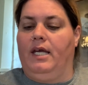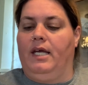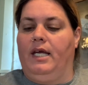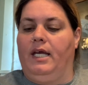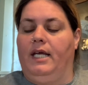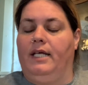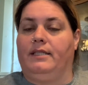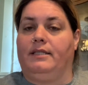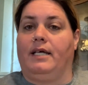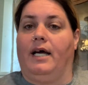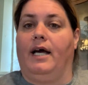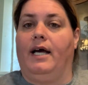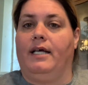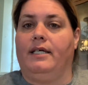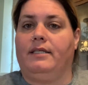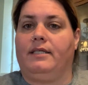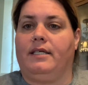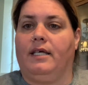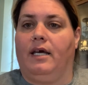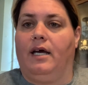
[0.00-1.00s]
It
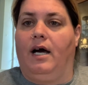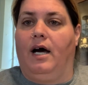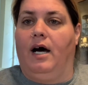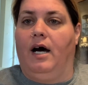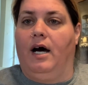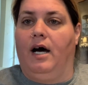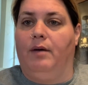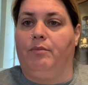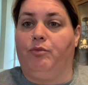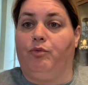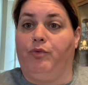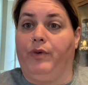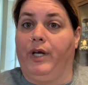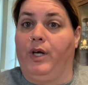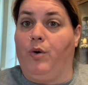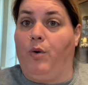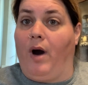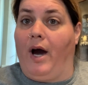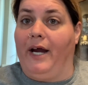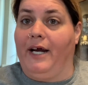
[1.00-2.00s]
does
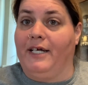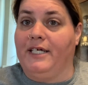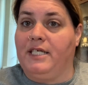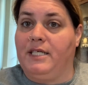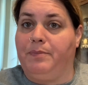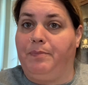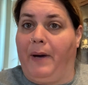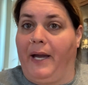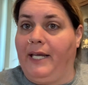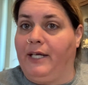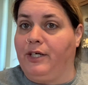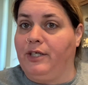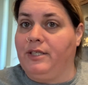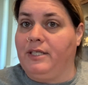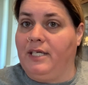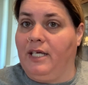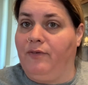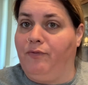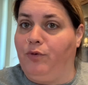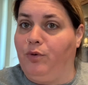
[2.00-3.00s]
require Spiker
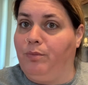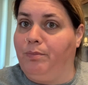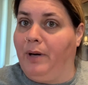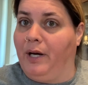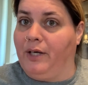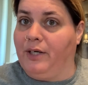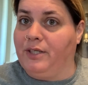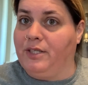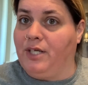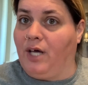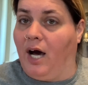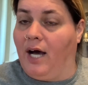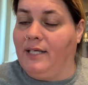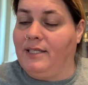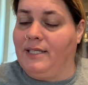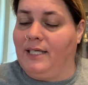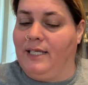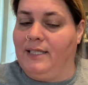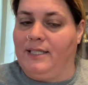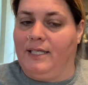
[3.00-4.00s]
Seafood Butter Sauce
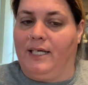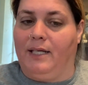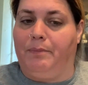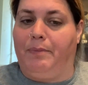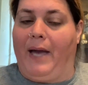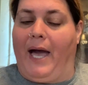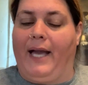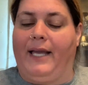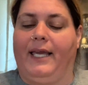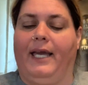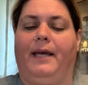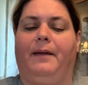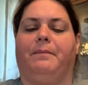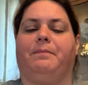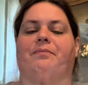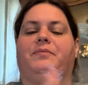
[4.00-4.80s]
Seasoning Packet.